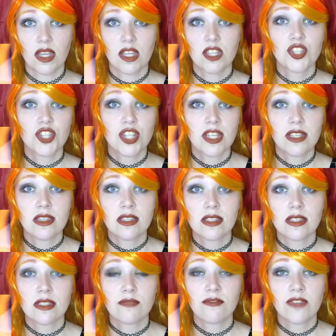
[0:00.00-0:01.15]

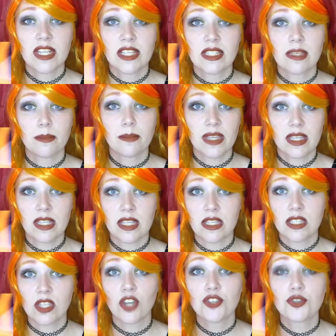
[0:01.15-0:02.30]
Jean's Phoenix abilities
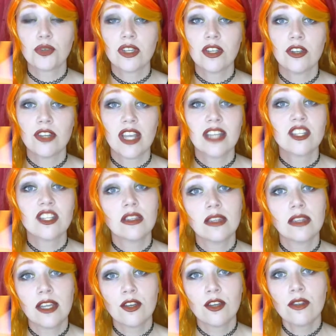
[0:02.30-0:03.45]
are triggered, and she
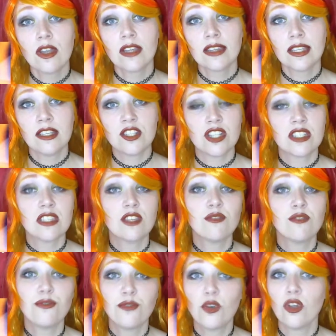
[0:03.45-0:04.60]
later unleashes the
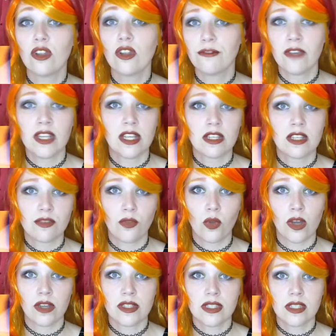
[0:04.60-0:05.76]
full Phoenix
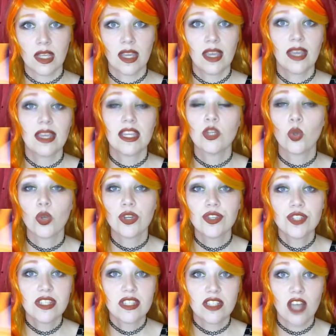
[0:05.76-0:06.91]
Force. In order to
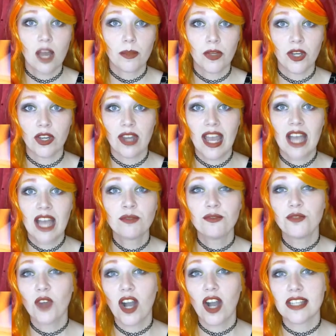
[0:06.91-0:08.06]
stop her, Emma
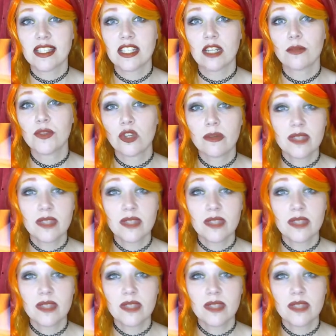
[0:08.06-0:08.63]
Frost absorbs